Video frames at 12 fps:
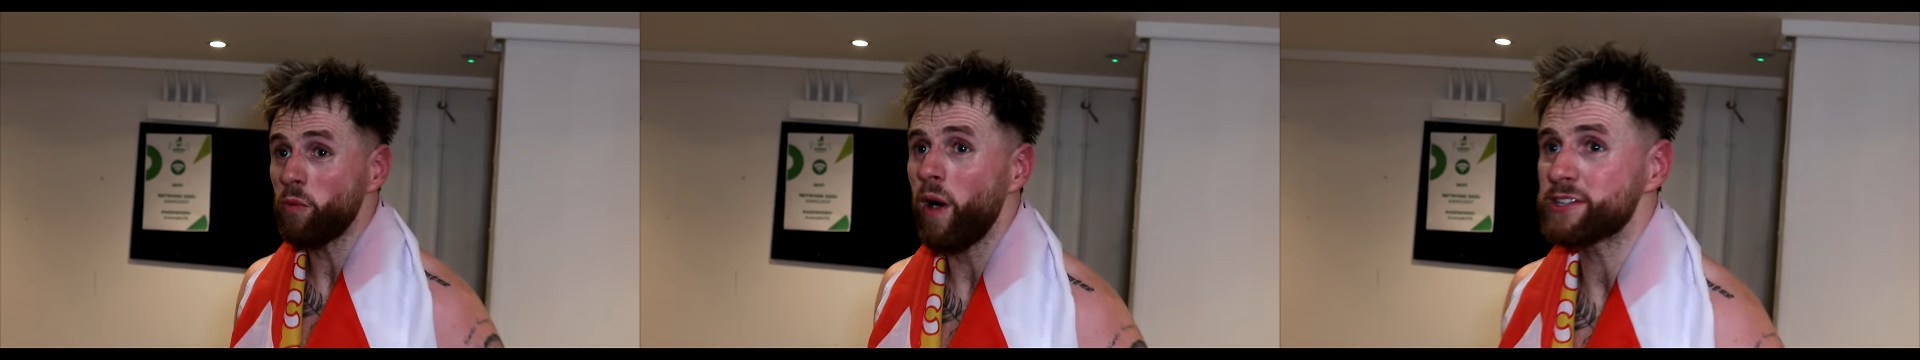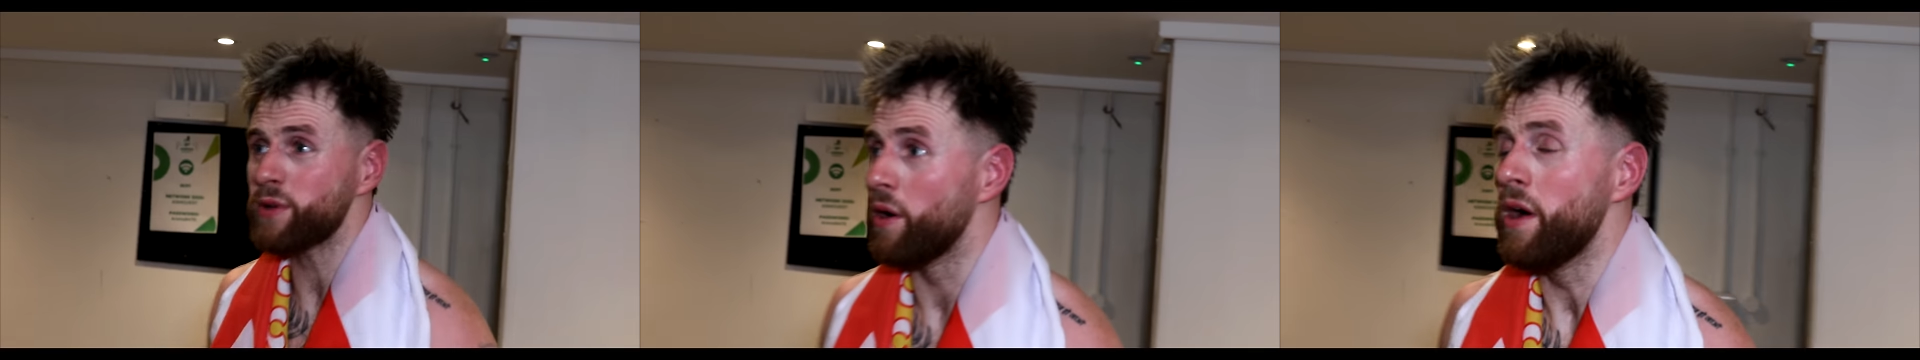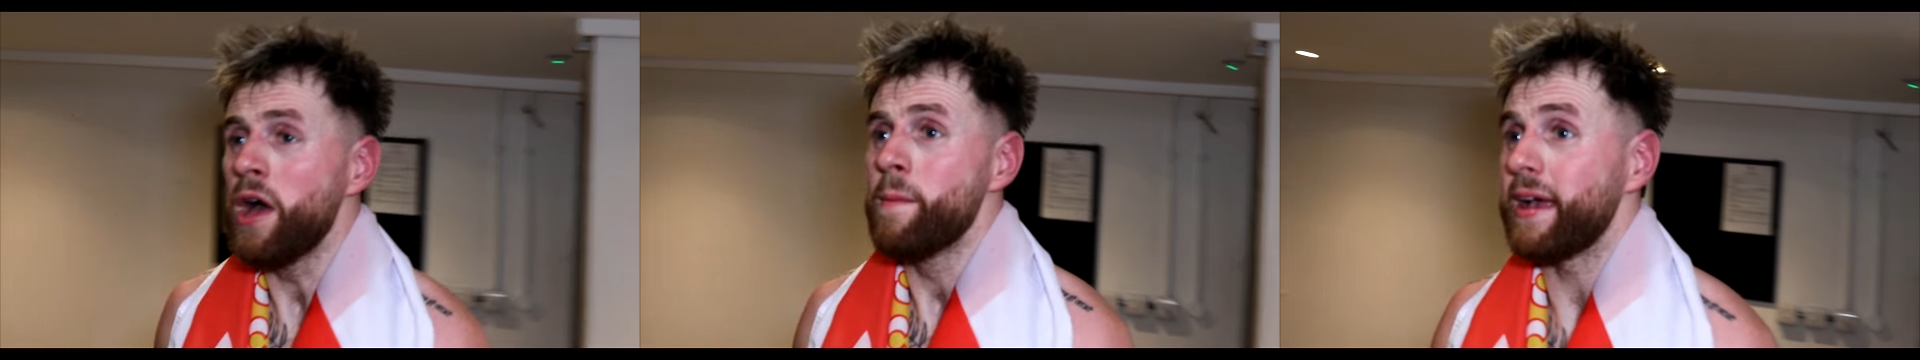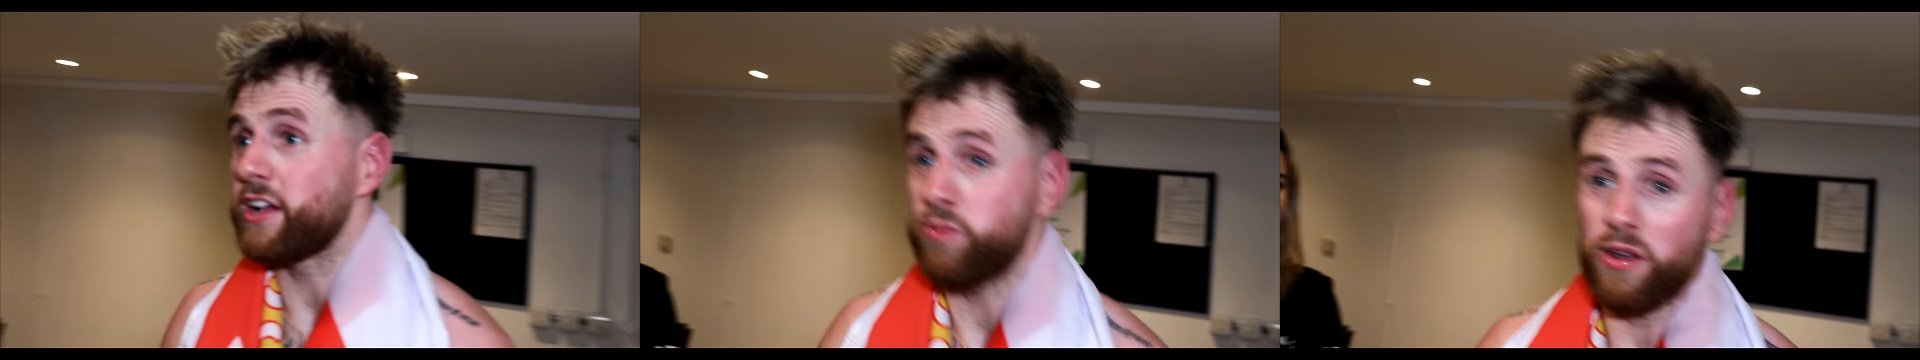you know why it's love?
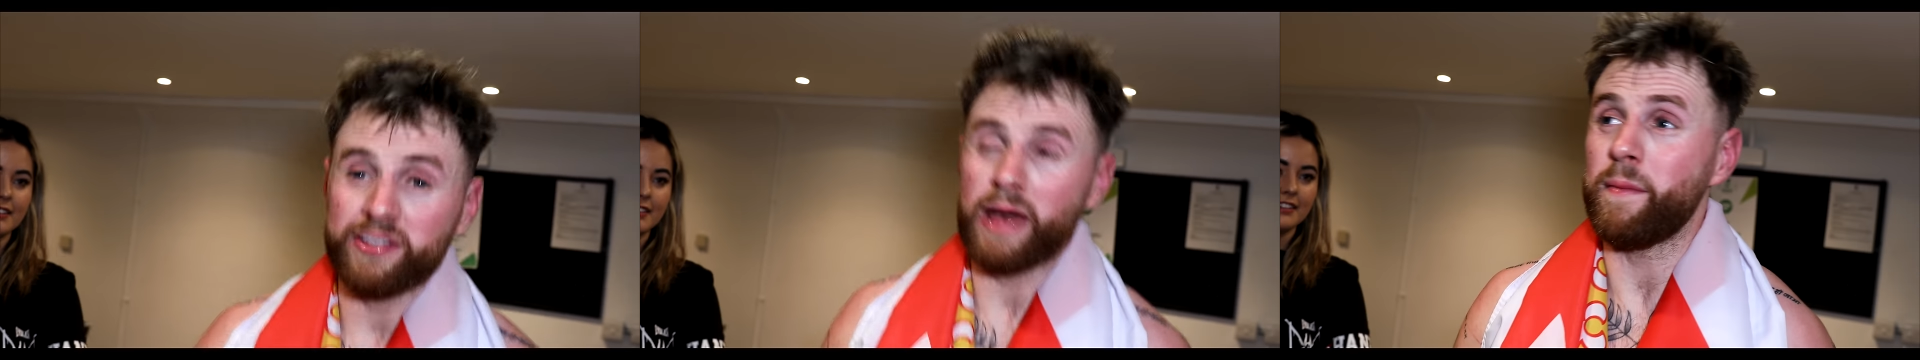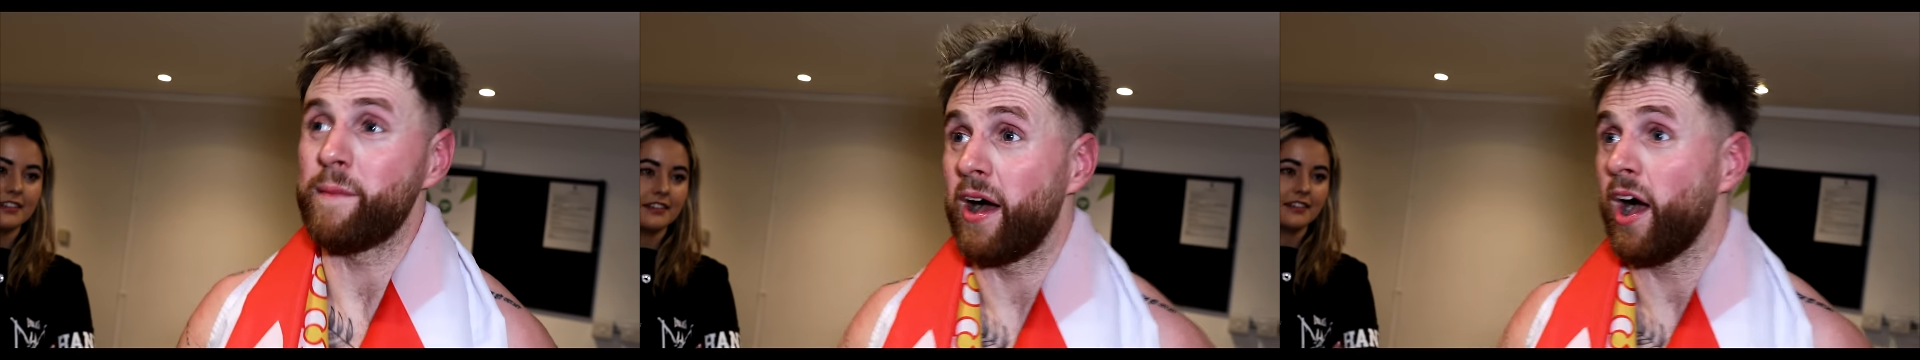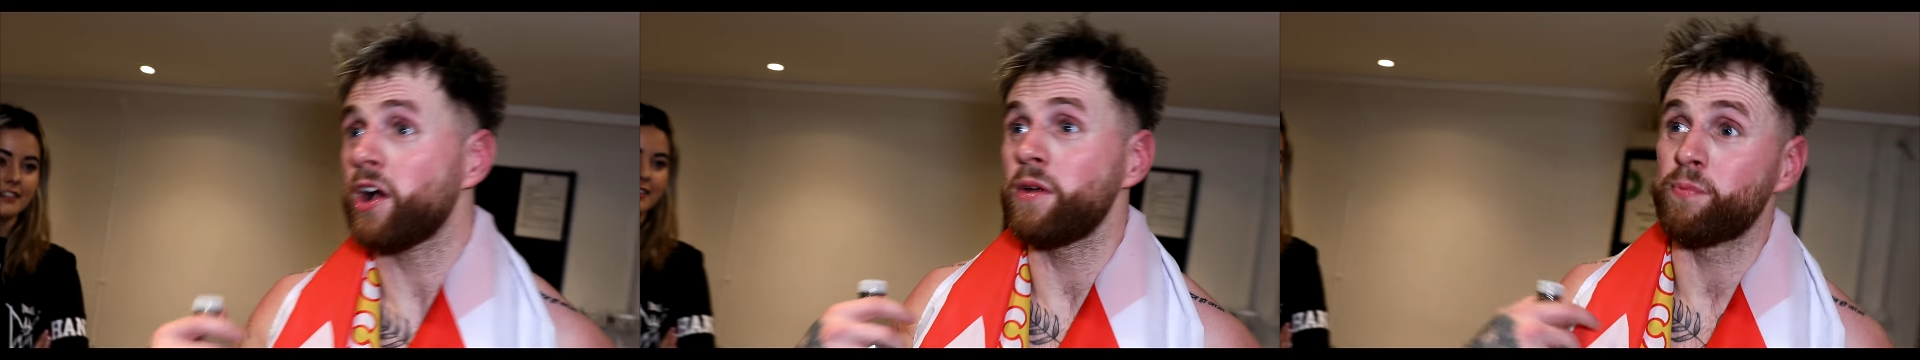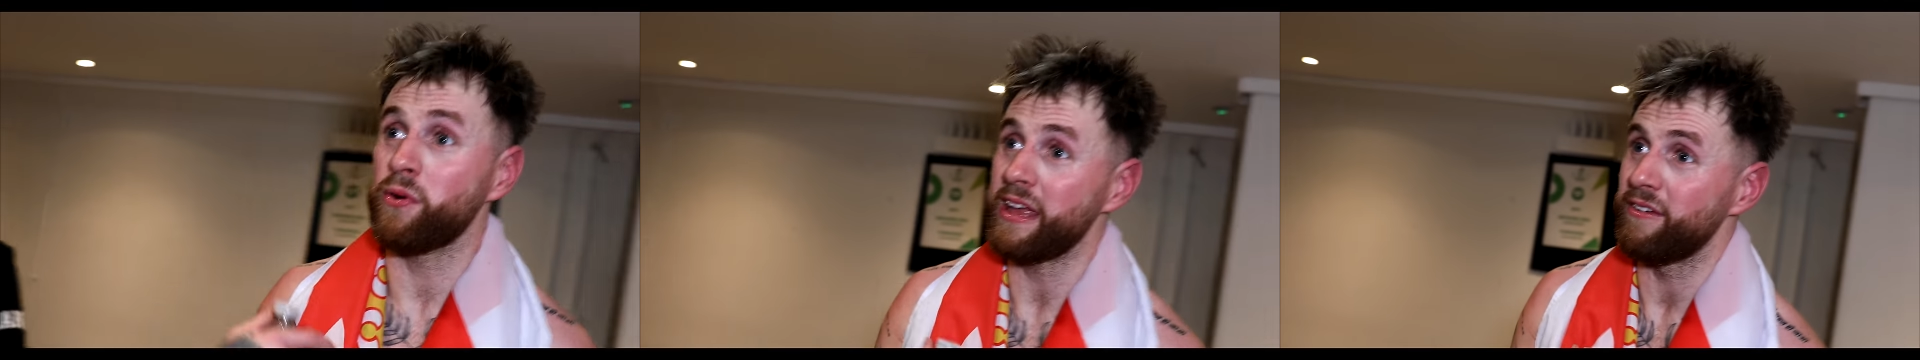Mate, because when I've hit him, I
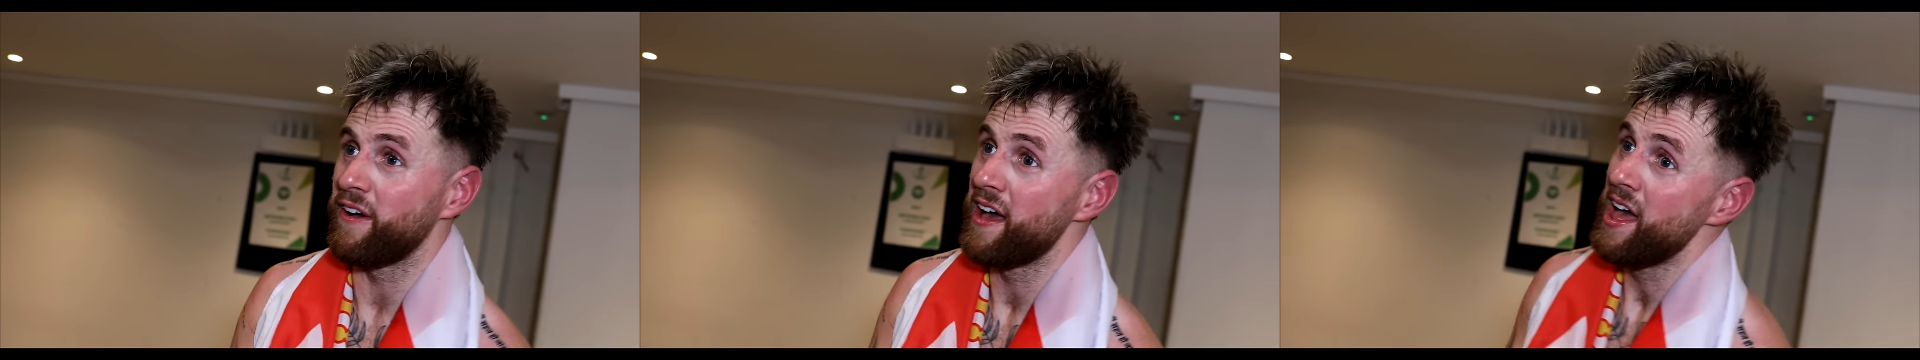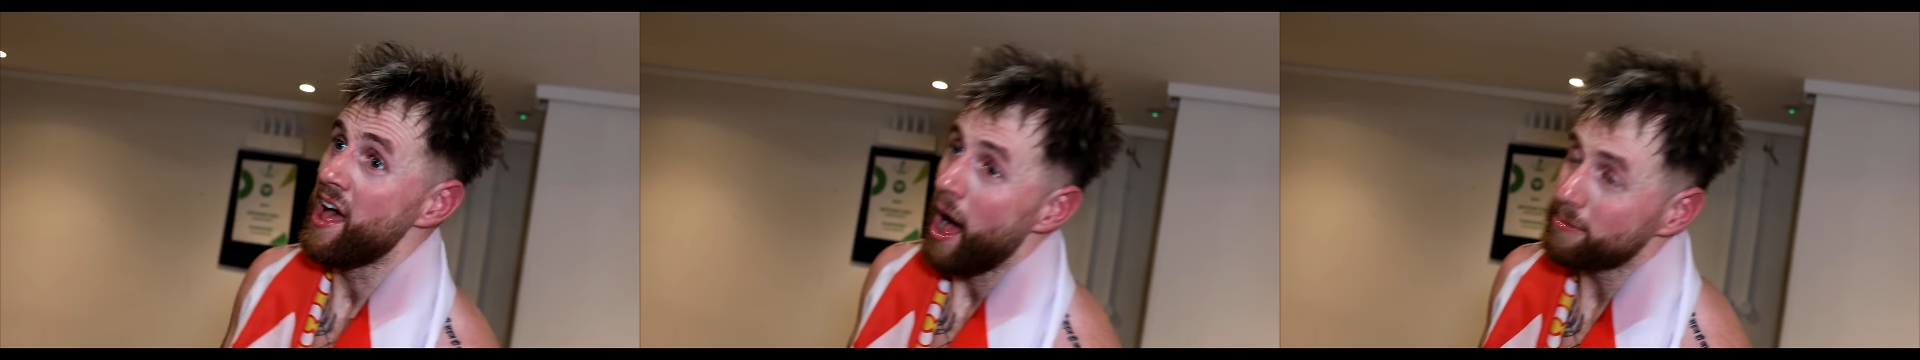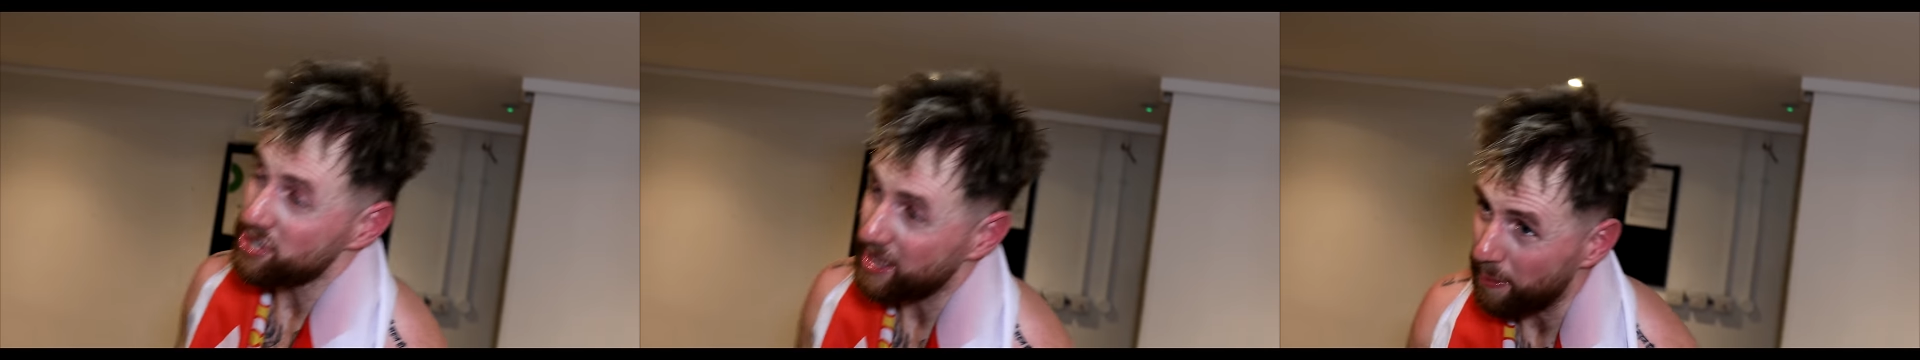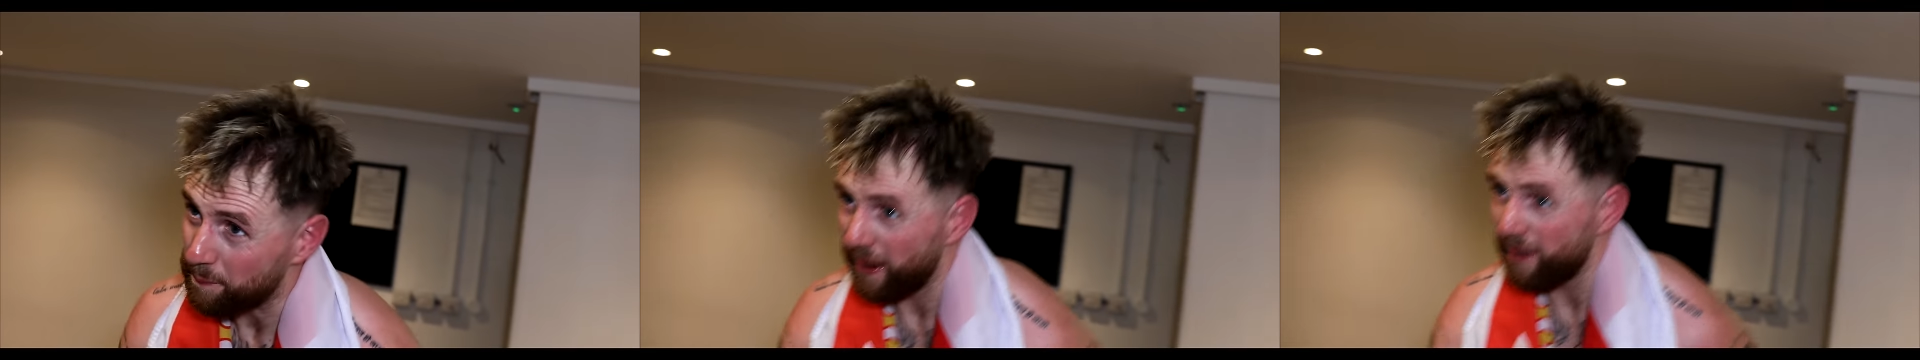couldn't breathe. Yeah. I'm trying to get my